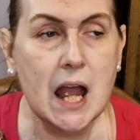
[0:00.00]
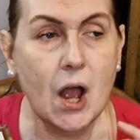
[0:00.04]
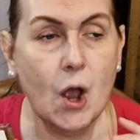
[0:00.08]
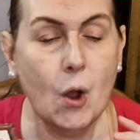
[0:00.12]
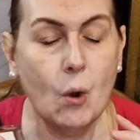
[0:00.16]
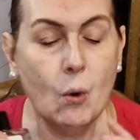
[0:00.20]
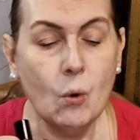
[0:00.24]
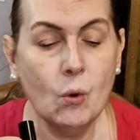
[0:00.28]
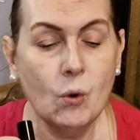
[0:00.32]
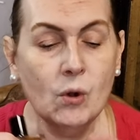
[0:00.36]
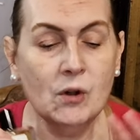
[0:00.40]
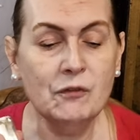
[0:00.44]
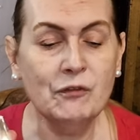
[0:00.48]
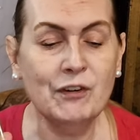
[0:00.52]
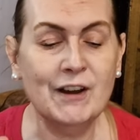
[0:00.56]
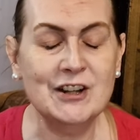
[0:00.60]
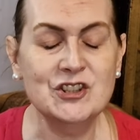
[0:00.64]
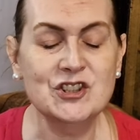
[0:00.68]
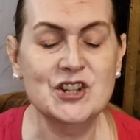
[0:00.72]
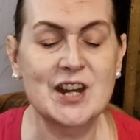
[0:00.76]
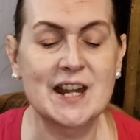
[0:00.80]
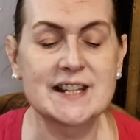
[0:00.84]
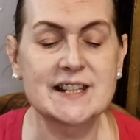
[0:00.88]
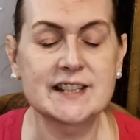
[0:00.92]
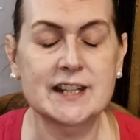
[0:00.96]
all
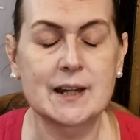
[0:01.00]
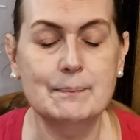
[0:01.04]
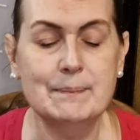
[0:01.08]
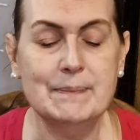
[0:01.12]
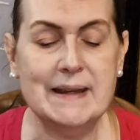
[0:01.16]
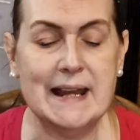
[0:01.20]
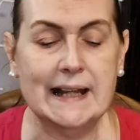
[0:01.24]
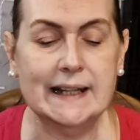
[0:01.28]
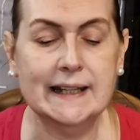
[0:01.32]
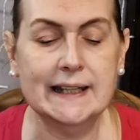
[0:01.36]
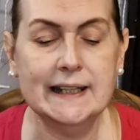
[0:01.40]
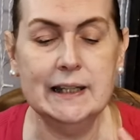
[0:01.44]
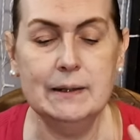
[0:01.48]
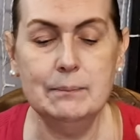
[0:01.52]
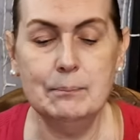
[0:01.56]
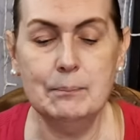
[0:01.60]
Francesca Bianchi